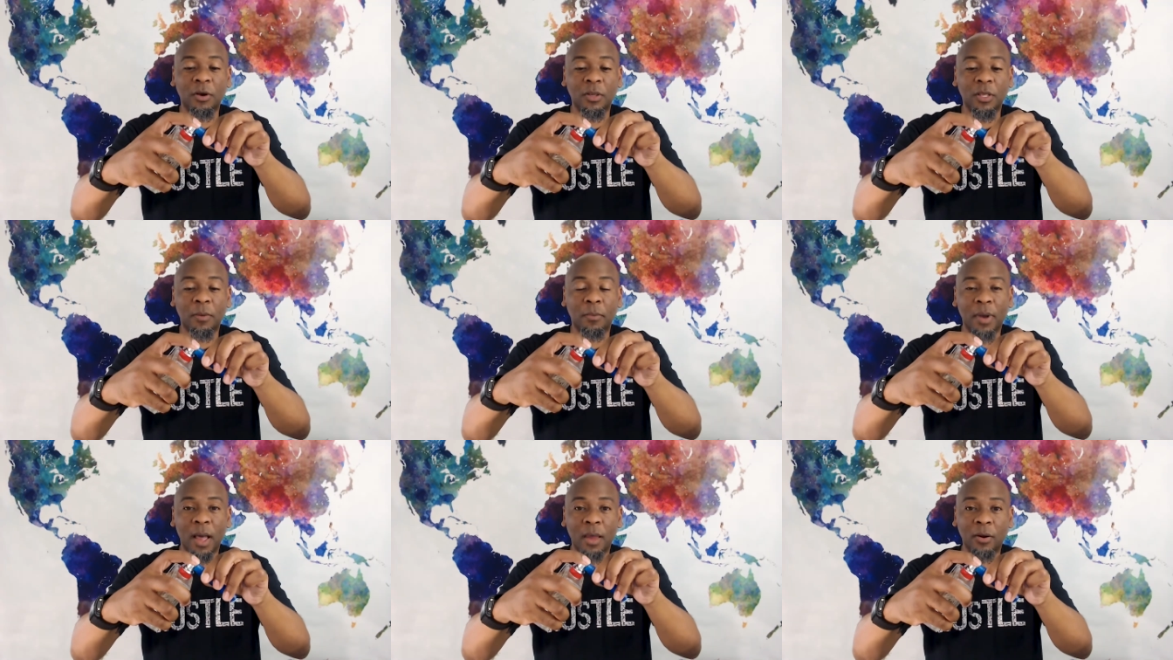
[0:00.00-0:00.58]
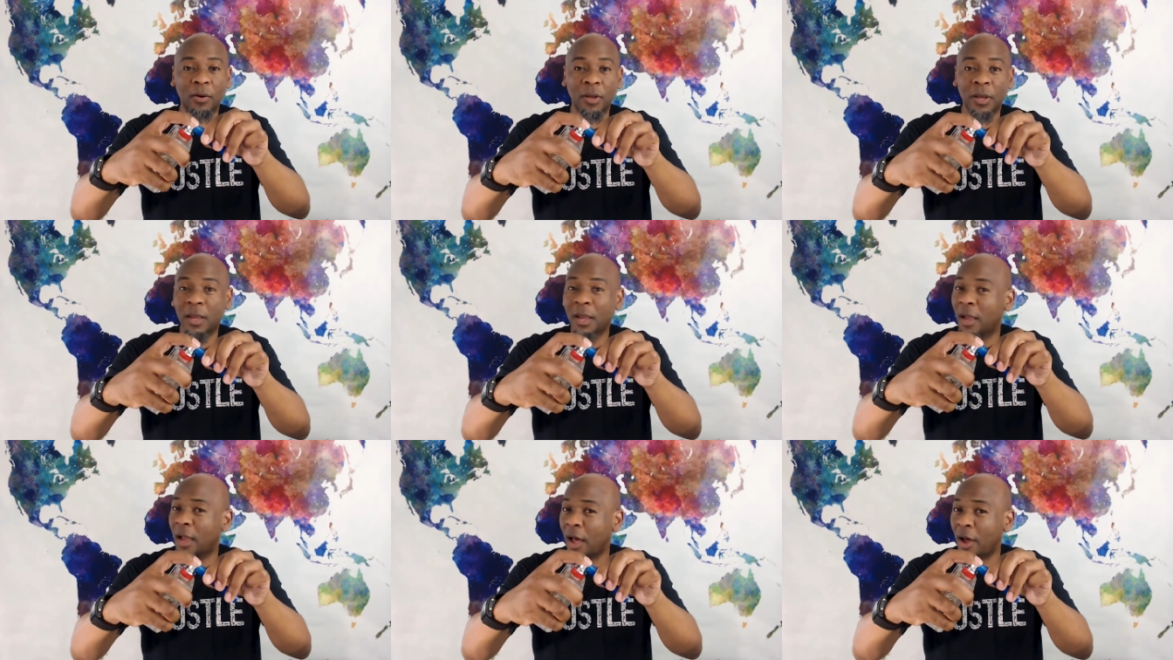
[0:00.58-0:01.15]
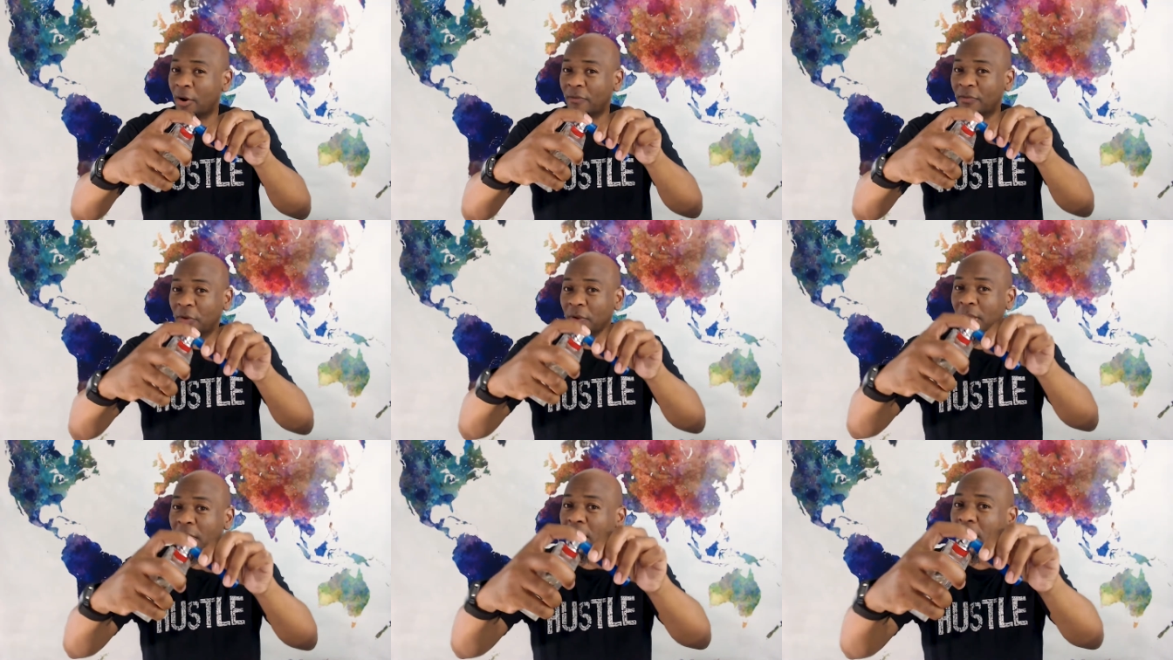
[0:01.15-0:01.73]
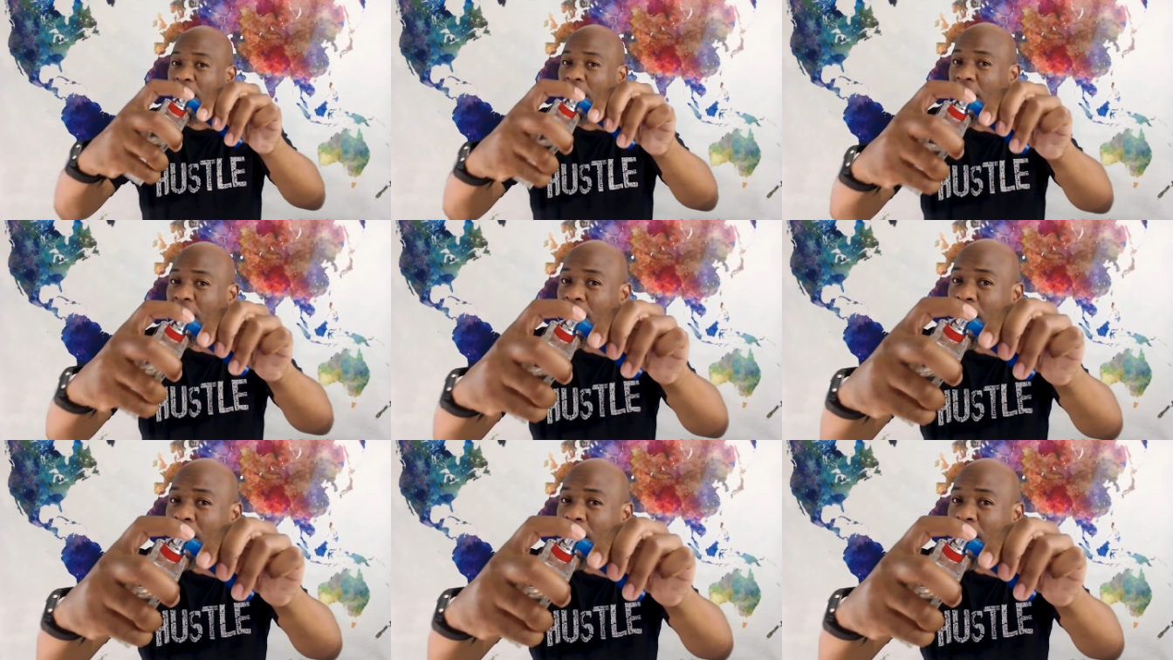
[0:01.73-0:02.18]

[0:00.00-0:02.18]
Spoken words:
on your bottle. I don't know if you can hear that.